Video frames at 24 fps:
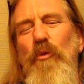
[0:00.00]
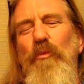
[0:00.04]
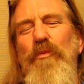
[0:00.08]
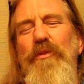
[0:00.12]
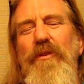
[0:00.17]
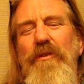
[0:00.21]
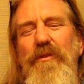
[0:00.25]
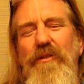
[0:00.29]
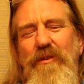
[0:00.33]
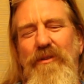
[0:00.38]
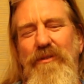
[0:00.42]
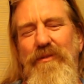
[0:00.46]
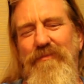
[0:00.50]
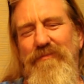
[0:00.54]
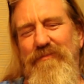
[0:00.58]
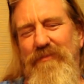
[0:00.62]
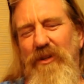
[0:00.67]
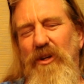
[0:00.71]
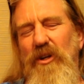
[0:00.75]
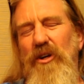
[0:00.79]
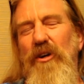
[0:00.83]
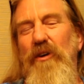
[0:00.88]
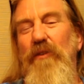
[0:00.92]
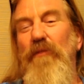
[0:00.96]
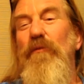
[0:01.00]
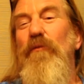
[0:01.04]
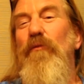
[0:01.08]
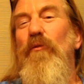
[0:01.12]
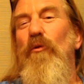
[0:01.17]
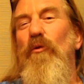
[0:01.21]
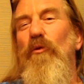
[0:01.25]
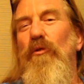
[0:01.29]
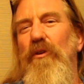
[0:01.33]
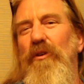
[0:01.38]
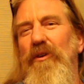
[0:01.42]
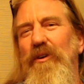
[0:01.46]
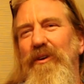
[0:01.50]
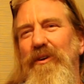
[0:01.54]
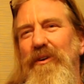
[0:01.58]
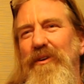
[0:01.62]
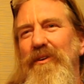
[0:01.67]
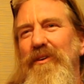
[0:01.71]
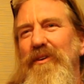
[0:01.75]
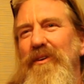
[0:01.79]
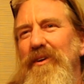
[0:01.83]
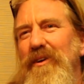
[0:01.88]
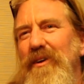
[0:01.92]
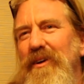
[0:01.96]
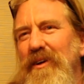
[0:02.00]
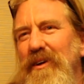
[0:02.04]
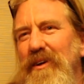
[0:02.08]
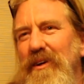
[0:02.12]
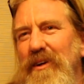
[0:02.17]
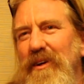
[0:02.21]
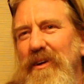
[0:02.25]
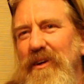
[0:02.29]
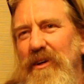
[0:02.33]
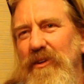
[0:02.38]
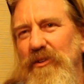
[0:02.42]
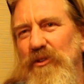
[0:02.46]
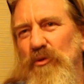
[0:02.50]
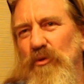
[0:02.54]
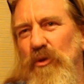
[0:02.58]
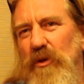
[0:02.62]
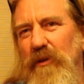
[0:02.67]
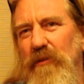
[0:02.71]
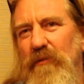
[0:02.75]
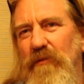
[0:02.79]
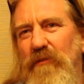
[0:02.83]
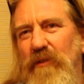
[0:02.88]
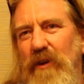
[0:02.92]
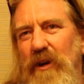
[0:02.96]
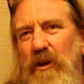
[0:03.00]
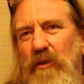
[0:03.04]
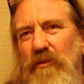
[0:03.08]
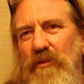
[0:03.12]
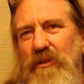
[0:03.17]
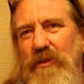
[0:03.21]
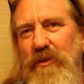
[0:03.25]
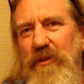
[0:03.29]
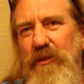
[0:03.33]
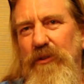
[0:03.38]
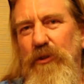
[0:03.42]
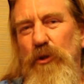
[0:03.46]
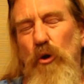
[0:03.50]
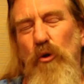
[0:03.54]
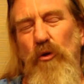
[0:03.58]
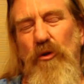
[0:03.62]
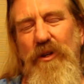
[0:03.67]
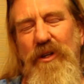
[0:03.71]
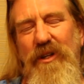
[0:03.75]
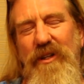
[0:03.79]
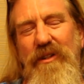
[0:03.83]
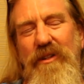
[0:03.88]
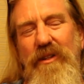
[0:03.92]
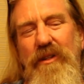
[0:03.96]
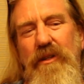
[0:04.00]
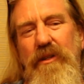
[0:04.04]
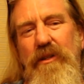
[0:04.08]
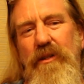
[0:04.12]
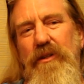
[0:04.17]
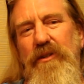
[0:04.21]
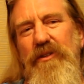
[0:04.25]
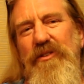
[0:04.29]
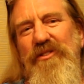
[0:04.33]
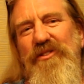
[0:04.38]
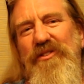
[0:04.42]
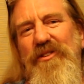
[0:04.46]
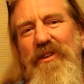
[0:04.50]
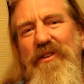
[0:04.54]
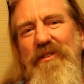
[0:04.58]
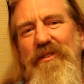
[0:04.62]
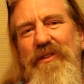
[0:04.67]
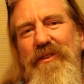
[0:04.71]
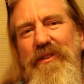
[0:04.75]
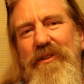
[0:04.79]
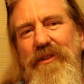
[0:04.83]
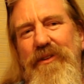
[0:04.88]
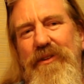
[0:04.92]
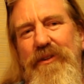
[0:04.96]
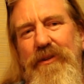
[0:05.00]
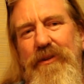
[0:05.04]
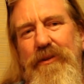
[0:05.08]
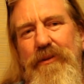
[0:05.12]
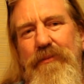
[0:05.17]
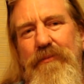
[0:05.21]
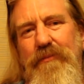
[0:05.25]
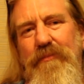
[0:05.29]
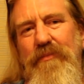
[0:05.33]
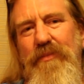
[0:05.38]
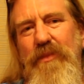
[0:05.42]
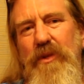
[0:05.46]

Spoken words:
to hunt for, it's where they found the no-leak Ds and the